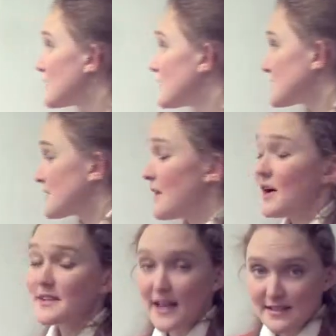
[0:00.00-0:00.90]
First of
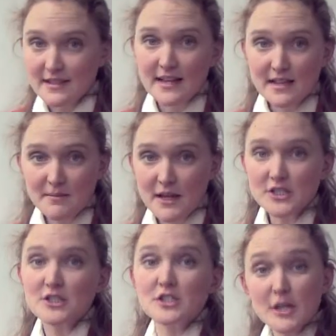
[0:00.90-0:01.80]
all, yes, as I
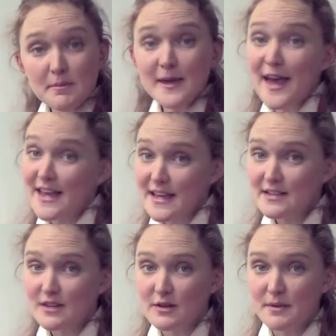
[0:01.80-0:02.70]
mentioned, G P A
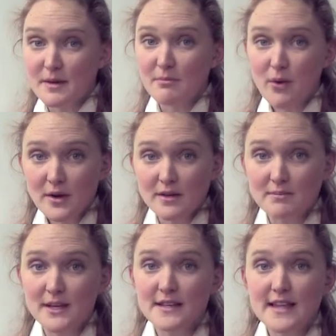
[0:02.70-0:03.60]
is going to be
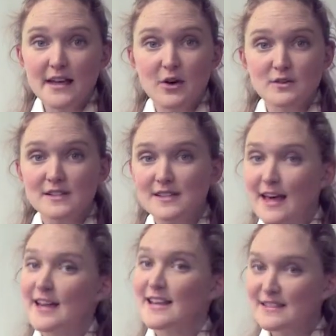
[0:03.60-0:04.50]
important because that goes into
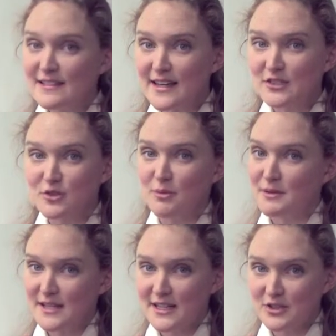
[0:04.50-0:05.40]
that intellectual
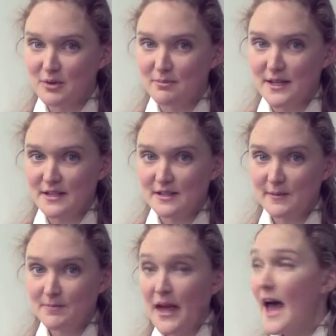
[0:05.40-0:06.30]
potential
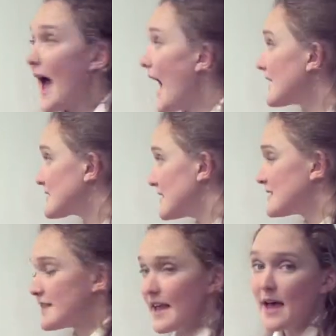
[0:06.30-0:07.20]
piece, as
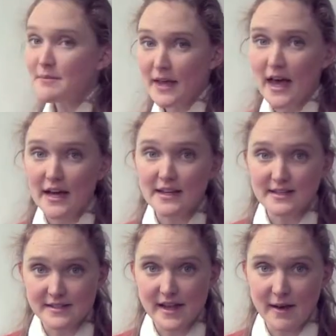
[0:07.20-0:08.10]
is the MCAT
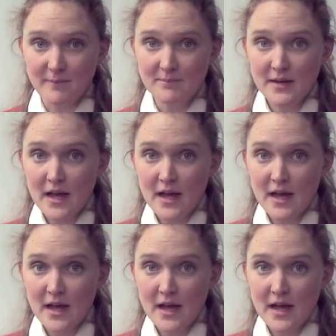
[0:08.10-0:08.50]
exam.